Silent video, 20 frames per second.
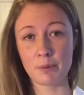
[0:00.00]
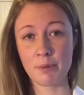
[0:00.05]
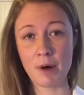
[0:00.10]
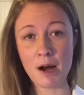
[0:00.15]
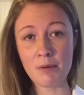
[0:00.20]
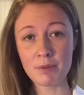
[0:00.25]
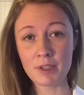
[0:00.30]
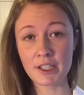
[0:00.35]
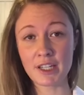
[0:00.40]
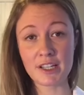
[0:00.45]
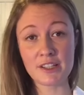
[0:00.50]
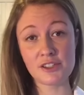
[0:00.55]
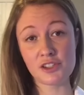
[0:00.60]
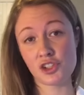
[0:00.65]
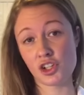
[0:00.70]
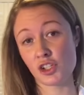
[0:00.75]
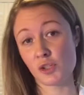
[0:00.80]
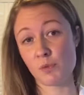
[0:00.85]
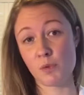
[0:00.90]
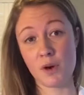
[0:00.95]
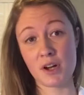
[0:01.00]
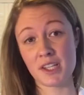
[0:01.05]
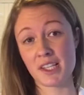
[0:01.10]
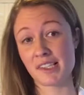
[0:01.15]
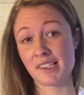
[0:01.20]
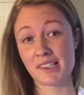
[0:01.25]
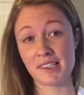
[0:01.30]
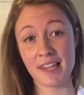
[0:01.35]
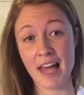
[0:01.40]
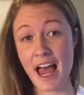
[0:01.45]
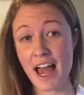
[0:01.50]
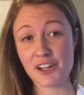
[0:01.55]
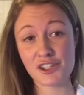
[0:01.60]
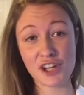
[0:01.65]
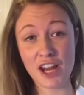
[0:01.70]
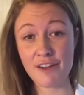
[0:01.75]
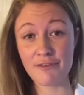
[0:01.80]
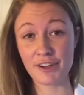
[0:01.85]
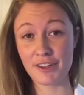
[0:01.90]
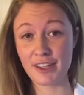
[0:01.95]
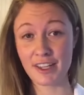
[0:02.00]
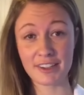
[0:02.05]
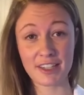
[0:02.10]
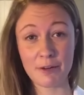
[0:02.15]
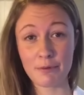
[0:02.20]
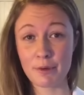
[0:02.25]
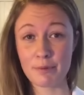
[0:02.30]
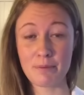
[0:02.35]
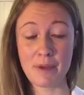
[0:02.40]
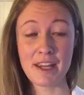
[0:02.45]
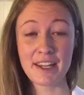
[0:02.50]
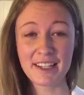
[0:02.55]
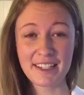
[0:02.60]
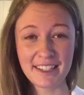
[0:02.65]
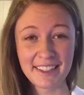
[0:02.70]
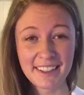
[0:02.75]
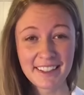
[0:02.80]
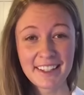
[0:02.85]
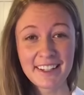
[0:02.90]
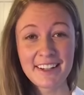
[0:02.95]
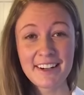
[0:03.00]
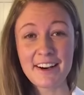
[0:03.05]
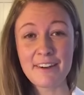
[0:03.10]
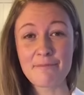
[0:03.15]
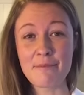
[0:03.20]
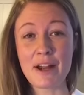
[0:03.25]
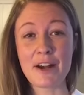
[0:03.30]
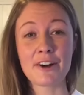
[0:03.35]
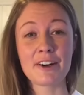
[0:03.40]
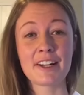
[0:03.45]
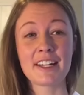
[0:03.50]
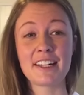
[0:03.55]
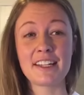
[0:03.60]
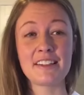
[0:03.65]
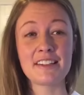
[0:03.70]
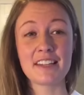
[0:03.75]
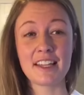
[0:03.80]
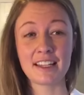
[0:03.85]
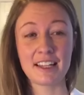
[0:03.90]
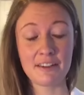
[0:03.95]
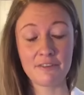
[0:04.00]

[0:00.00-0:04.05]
Republicans just want to slash everything that would make American,